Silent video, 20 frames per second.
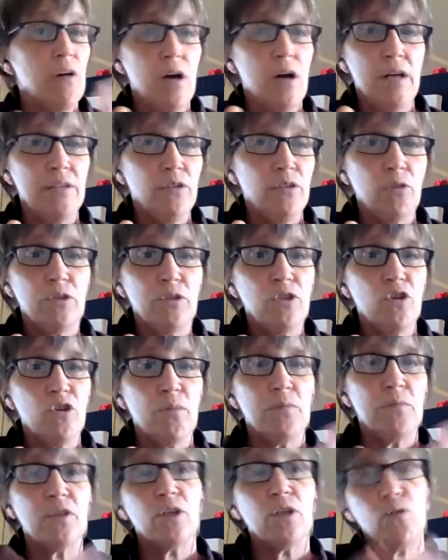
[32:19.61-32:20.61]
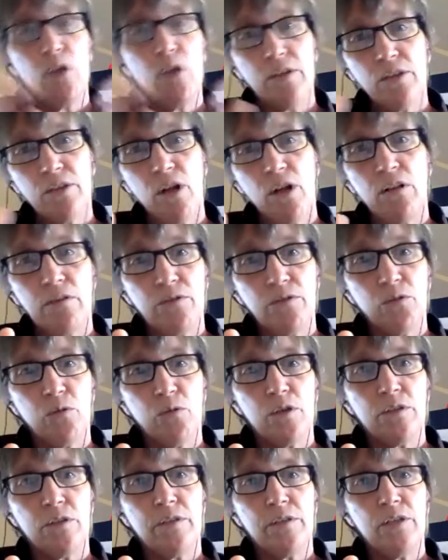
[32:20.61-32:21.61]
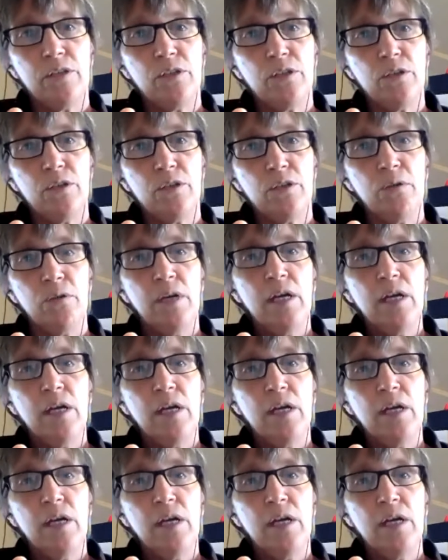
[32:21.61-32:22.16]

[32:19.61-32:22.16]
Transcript: in those terms across all of the work they do.